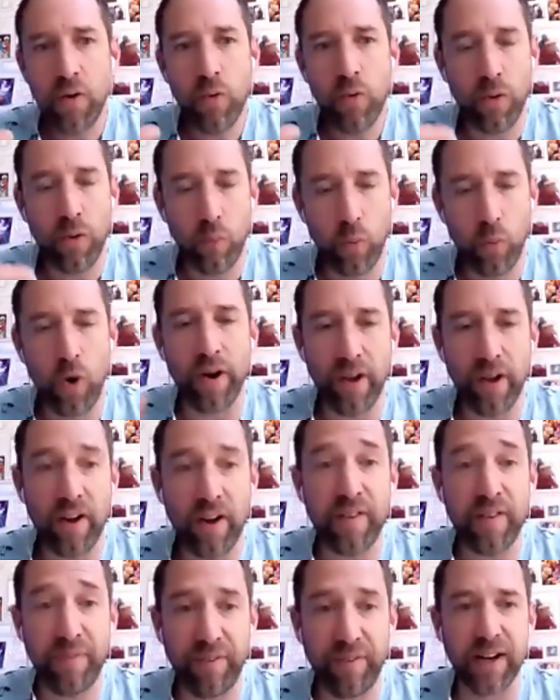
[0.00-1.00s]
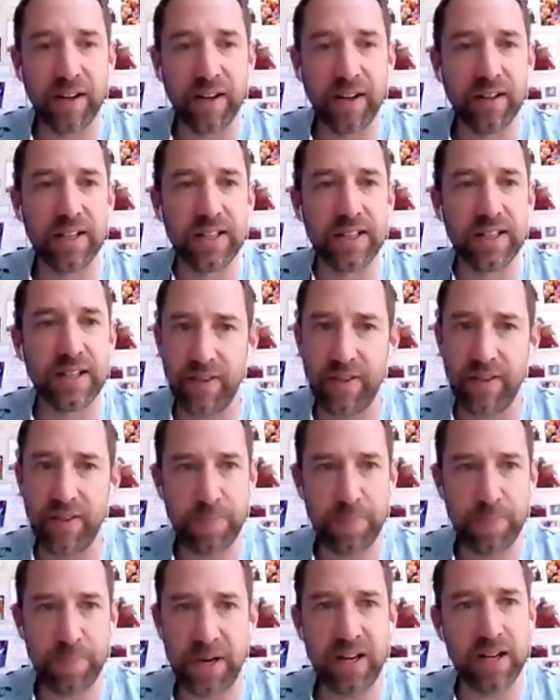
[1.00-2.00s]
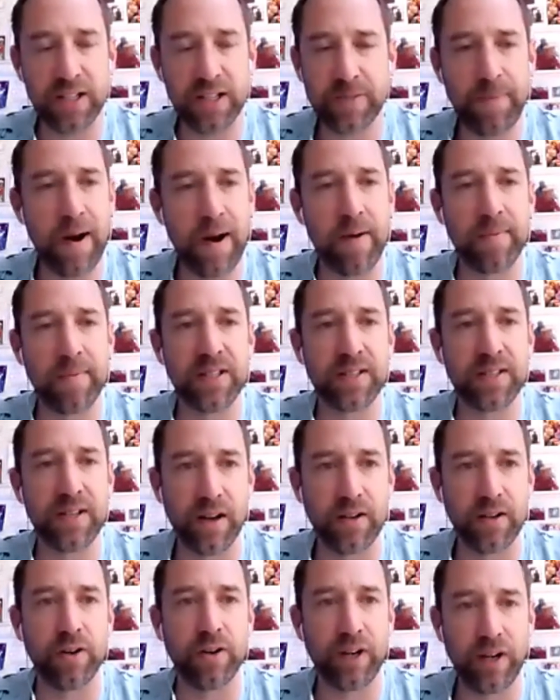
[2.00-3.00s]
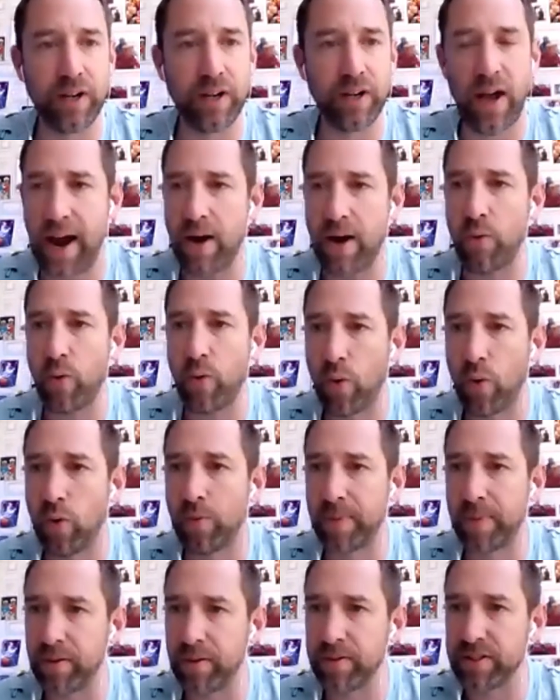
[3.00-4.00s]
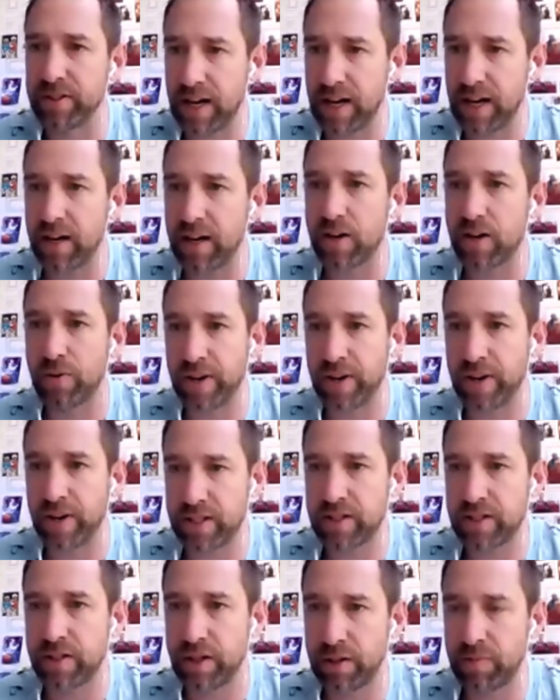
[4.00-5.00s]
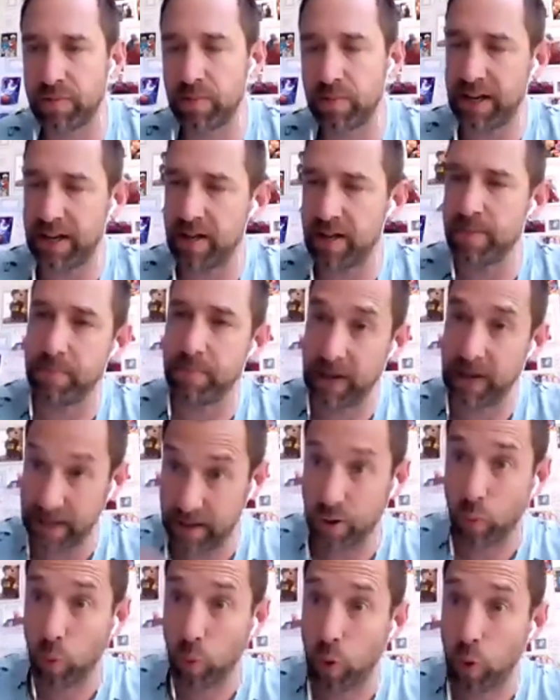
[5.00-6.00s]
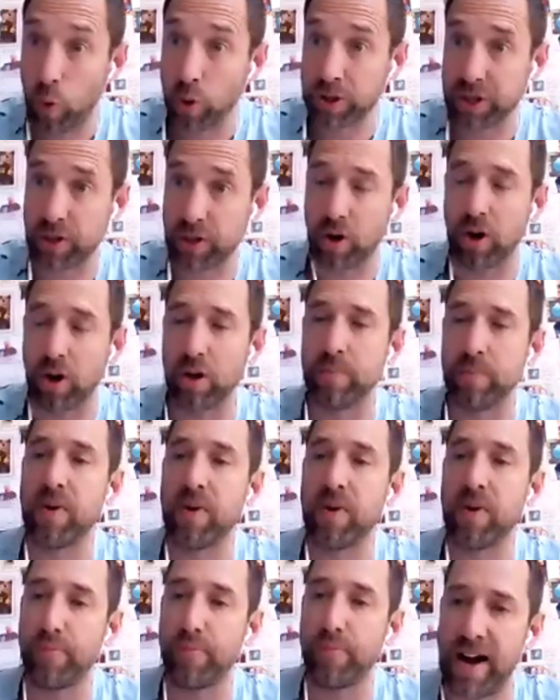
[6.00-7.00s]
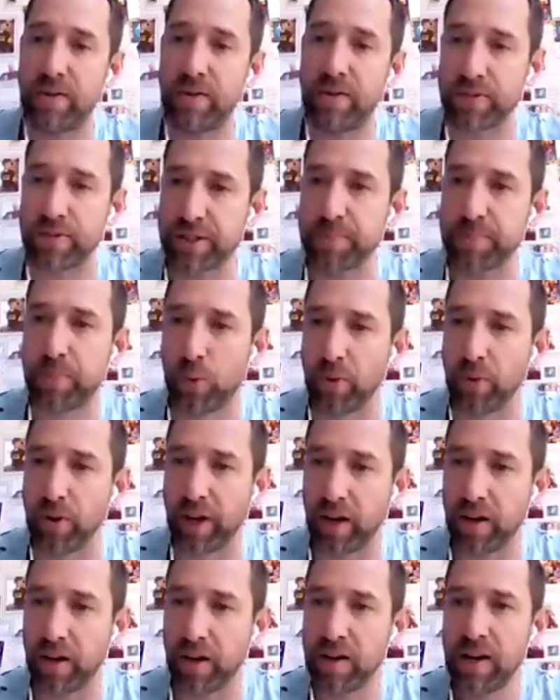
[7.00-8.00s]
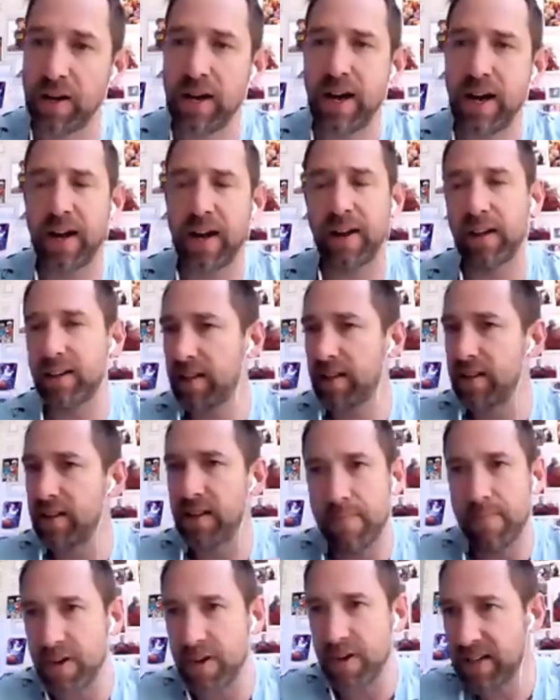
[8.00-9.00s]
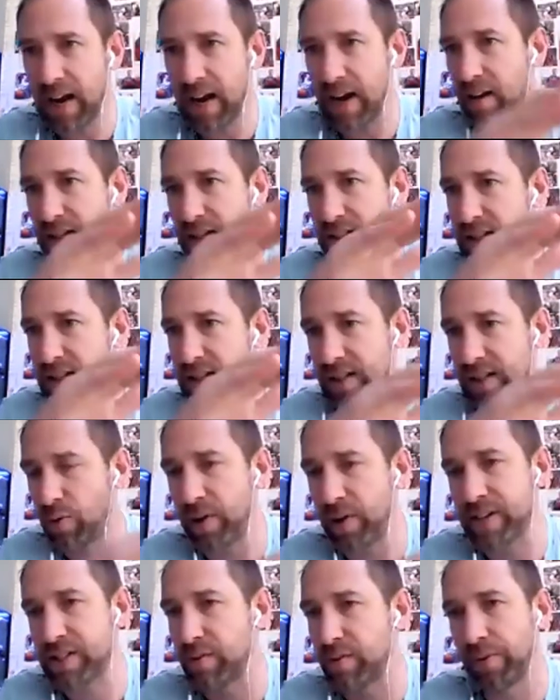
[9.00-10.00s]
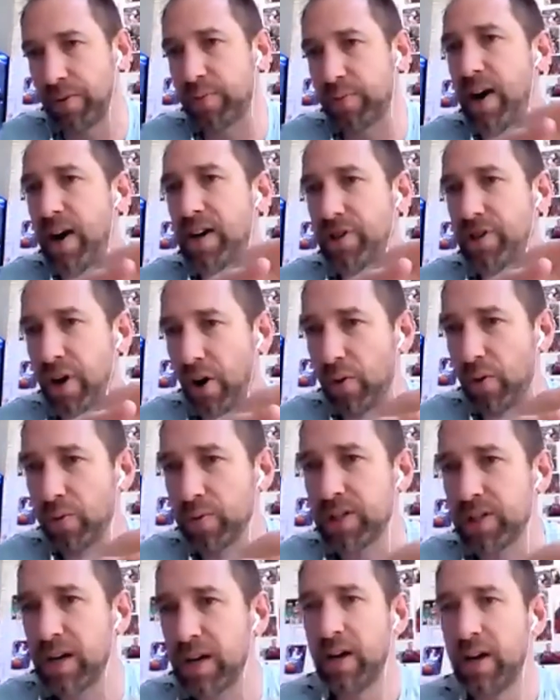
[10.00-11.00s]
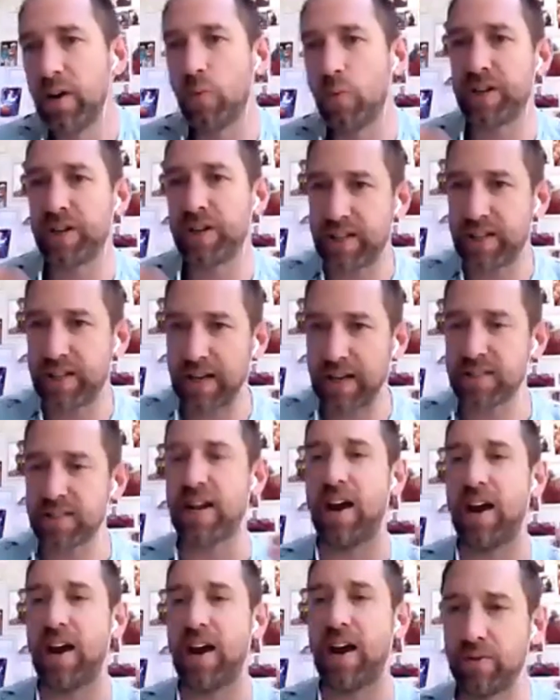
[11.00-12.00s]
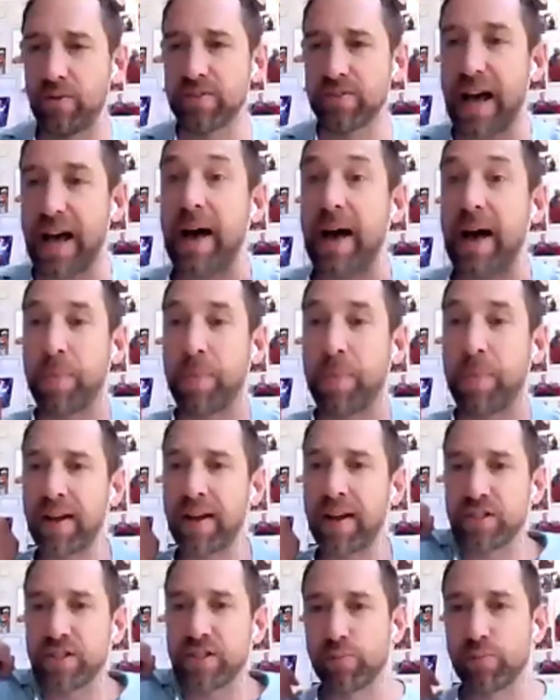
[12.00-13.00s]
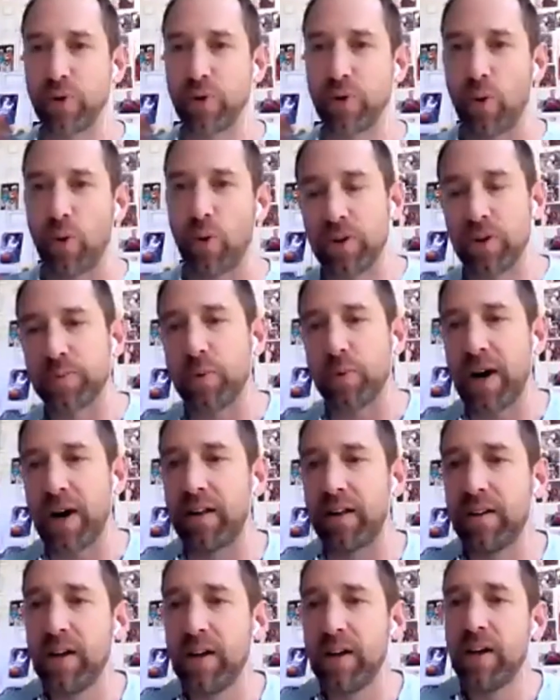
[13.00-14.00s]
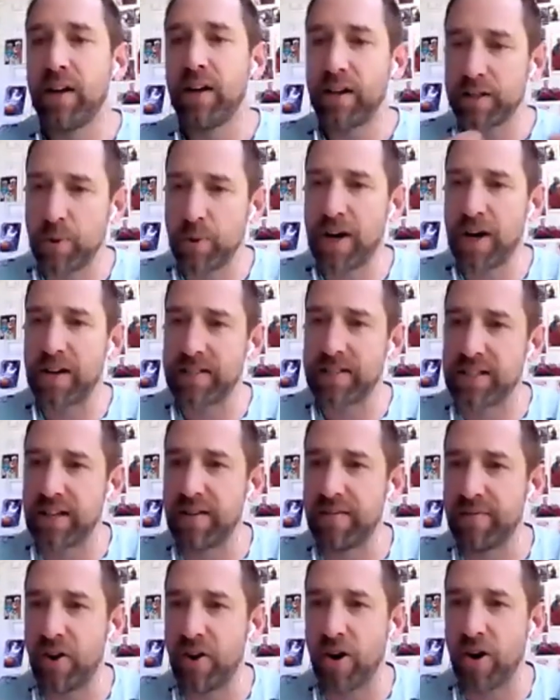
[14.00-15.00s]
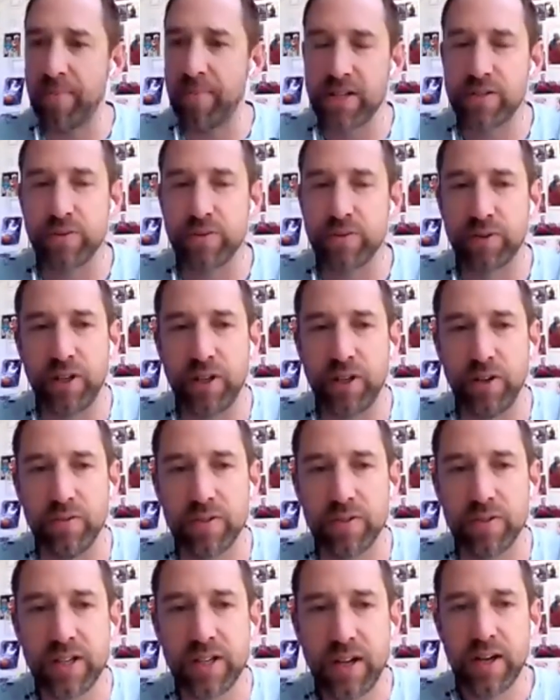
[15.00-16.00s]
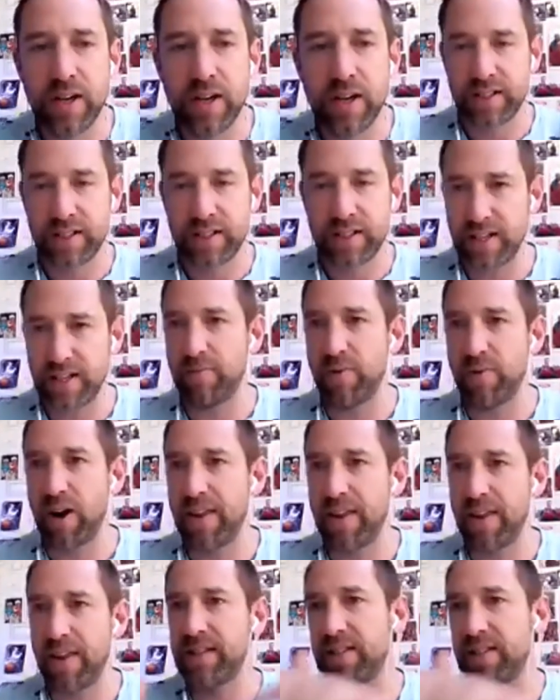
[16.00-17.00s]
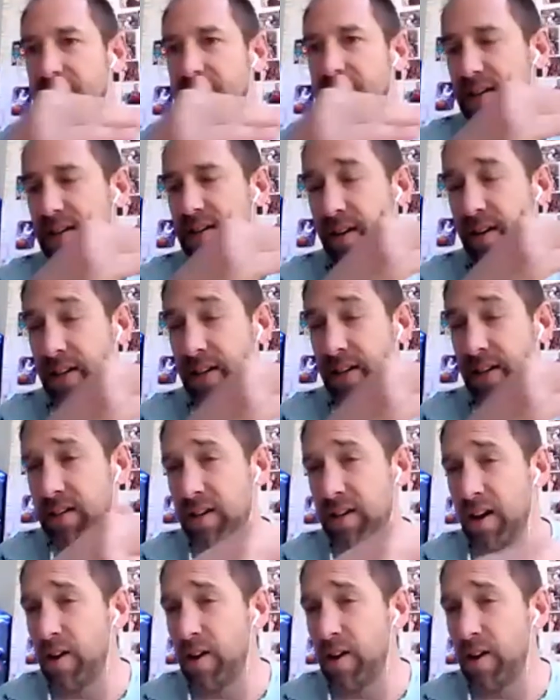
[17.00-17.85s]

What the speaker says: What I feel is, and there's been experiments done looking at how hormones increase in the water column around spawning, and I think they must hit a critical threshold, which then tells that plays a role as well as the environmental cues to say, right, this is the night to go.